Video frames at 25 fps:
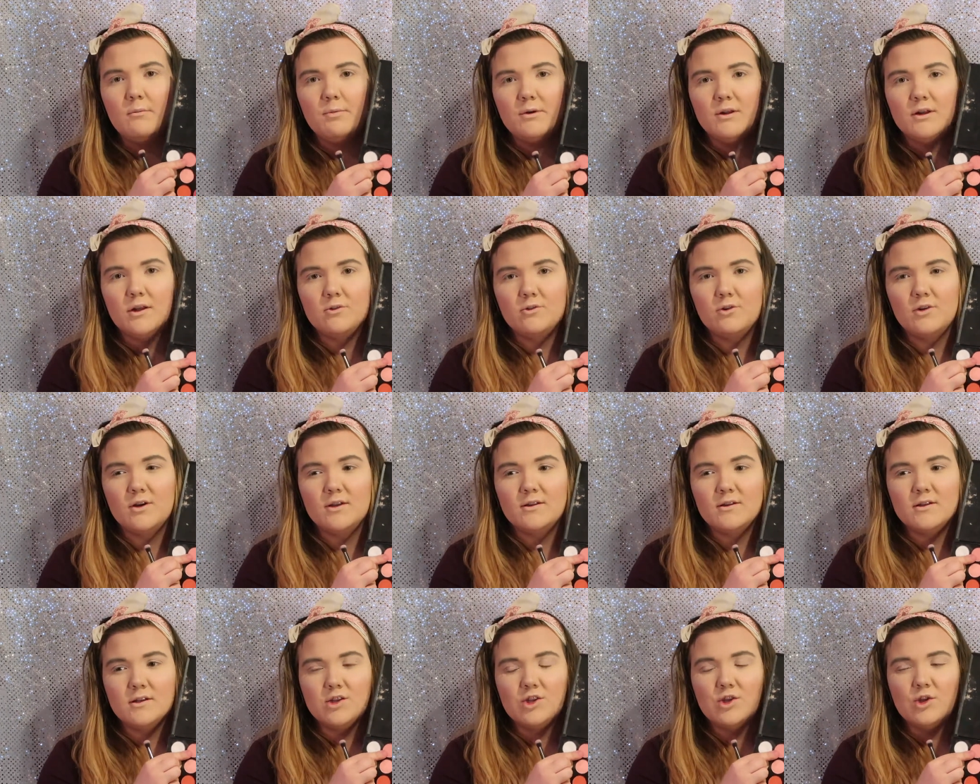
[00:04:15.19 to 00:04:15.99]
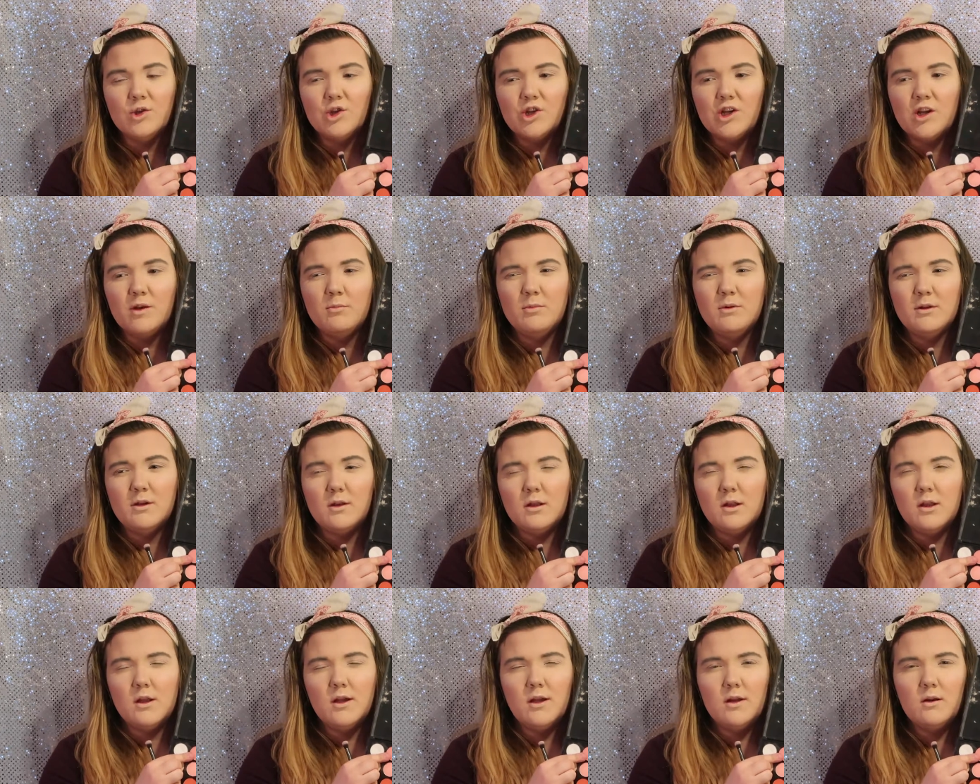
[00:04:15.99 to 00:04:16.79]
put the transition shade, but a
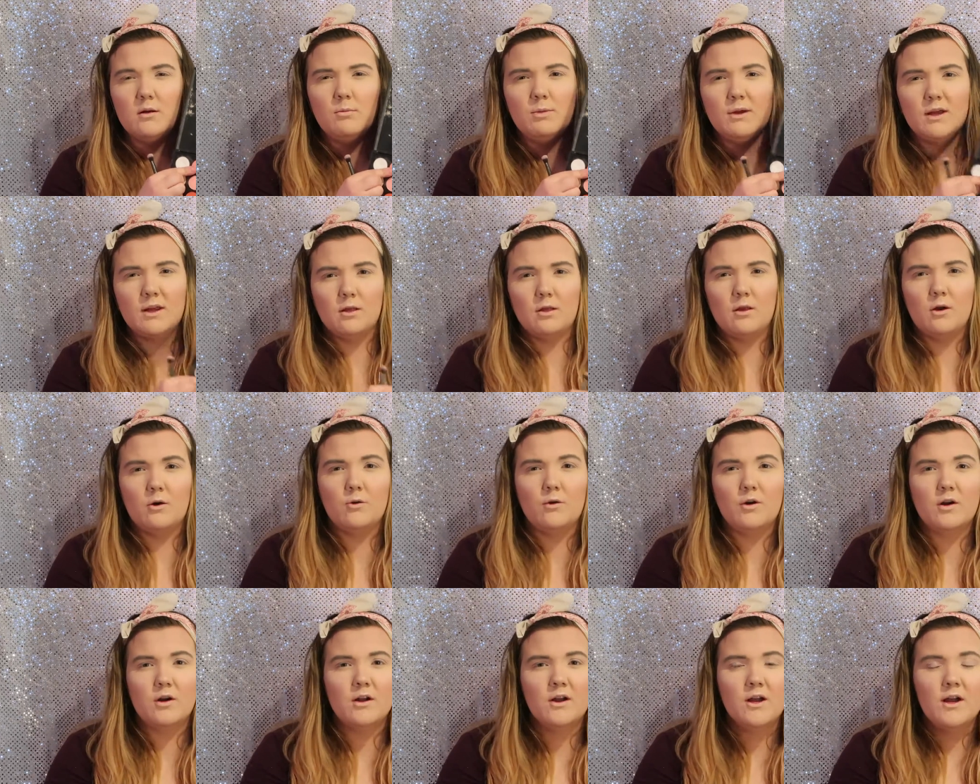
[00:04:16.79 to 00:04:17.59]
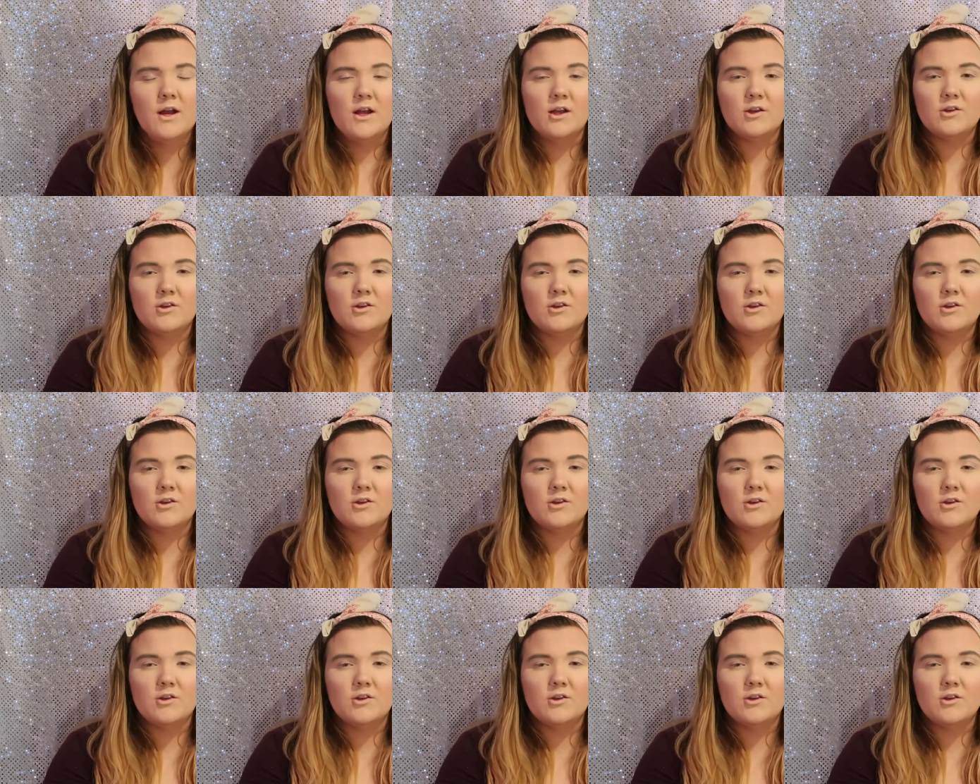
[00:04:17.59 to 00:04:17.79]
little bit lower,